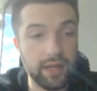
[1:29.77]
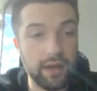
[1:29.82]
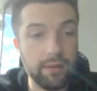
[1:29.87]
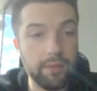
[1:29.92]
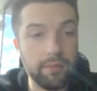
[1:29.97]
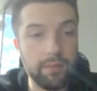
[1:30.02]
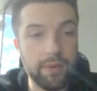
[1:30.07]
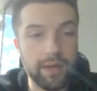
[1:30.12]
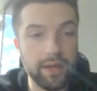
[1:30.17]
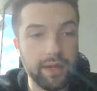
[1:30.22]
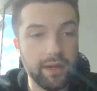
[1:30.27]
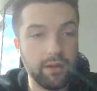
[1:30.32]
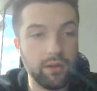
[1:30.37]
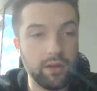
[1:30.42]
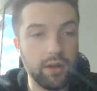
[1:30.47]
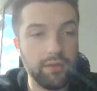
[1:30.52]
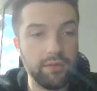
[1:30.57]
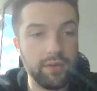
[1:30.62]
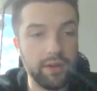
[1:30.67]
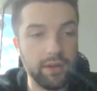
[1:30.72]
I've been making a
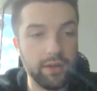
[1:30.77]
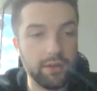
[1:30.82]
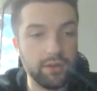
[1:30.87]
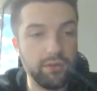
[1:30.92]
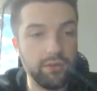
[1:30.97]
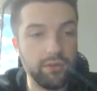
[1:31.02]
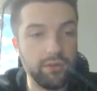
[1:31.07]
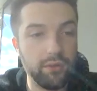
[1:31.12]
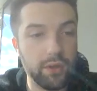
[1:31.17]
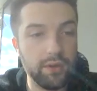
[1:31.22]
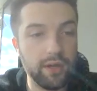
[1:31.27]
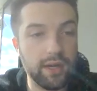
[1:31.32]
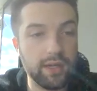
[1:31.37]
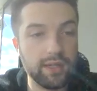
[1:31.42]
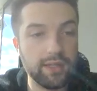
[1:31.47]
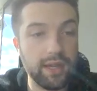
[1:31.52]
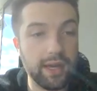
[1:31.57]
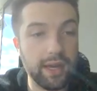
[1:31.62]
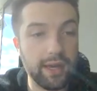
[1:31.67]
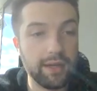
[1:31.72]
lot of videos for you
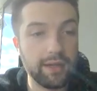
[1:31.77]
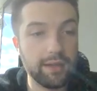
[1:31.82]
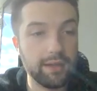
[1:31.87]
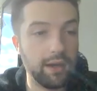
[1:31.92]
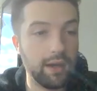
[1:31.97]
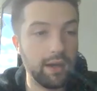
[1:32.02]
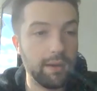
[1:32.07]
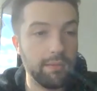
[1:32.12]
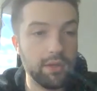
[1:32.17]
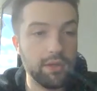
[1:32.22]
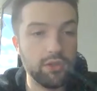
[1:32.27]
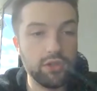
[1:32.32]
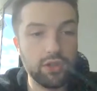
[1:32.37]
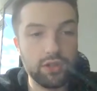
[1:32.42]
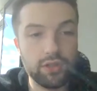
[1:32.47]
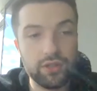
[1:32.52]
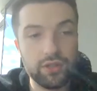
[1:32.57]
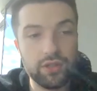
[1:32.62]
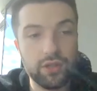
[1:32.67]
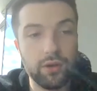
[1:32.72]
guys ahead of time
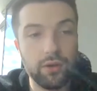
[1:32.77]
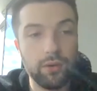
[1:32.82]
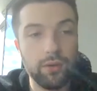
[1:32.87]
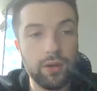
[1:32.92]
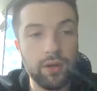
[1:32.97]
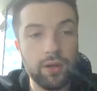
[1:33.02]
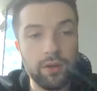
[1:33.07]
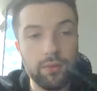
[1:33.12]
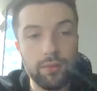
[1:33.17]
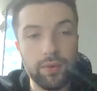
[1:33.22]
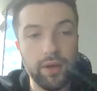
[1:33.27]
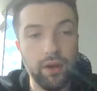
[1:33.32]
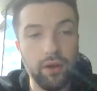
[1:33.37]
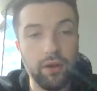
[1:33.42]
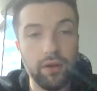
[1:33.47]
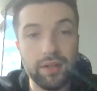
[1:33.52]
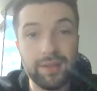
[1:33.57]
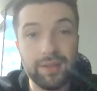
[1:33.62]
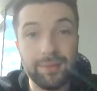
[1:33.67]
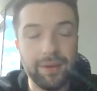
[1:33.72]
just so we could
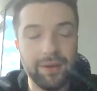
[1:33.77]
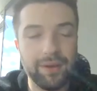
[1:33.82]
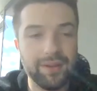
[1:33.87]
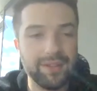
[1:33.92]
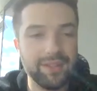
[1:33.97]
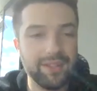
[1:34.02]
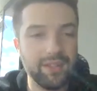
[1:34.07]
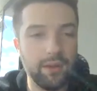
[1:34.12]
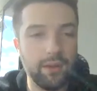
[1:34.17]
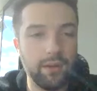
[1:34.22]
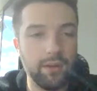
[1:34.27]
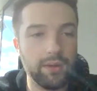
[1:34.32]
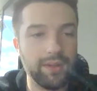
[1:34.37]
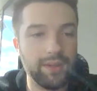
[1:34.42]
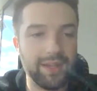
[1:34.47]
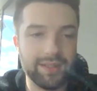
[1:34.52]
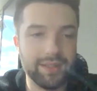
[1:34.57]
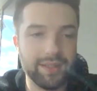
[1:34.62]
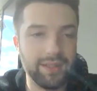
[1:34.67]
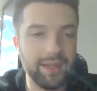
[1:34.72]
all experience the
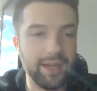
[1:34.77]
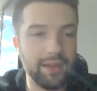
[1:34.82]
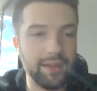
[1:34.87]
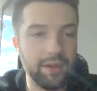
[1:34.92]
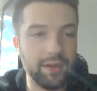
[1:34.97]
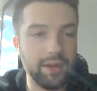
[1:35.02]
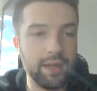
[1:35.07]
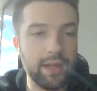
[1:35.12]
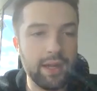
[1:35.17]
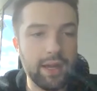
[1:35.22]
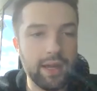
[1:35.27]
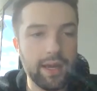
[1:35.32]
holidays together